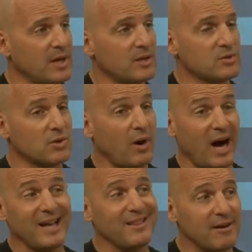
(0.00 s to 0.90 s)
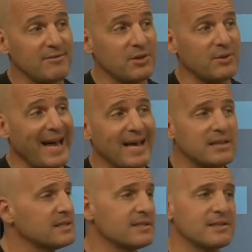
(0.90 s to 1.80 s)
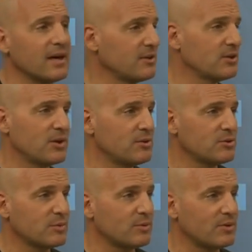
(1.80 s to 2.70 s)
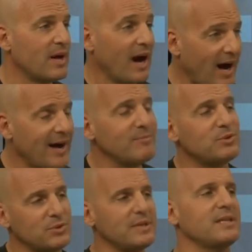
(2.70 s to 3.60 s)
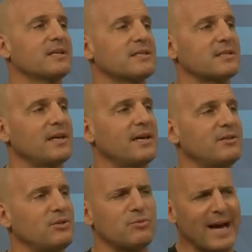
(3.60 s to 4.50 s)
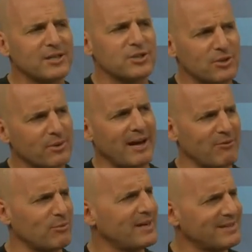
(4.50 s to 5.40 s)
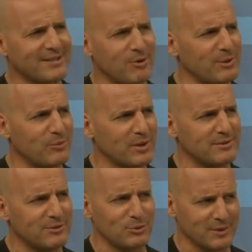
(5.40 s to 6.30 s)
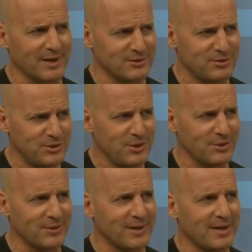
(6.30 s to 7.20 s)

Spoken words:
So I love you, and this is non-negotiable. I'm doing this, and you actually don't have the right to tell me what to do and not to do.